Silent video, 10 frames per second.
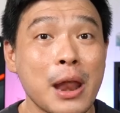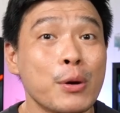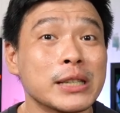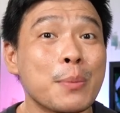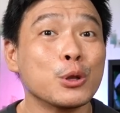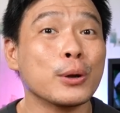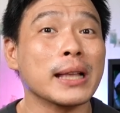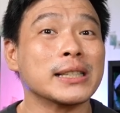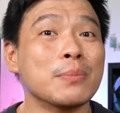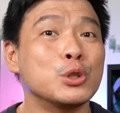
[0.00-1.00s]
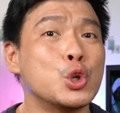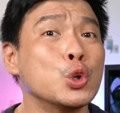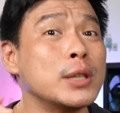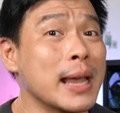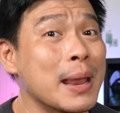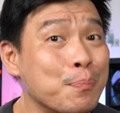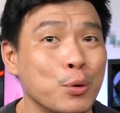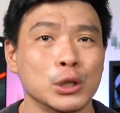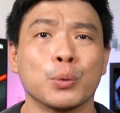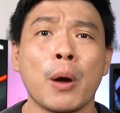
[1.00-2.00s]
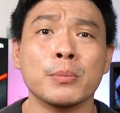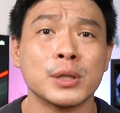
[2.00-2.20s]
And I was able to get some juicy inputs from